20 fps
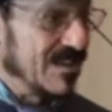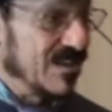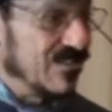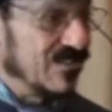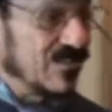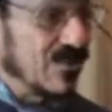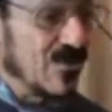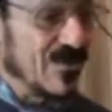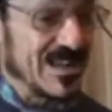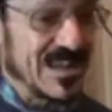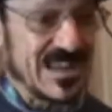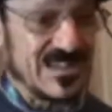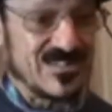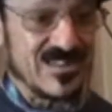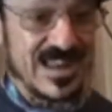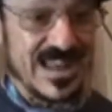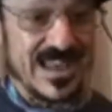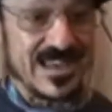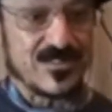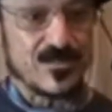So it has
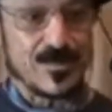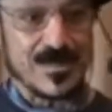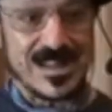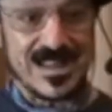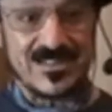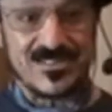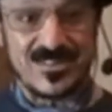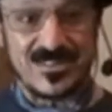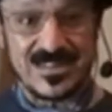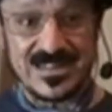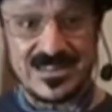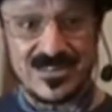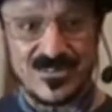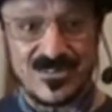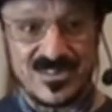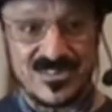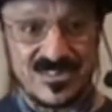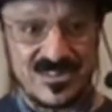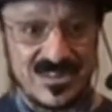an exponential increase.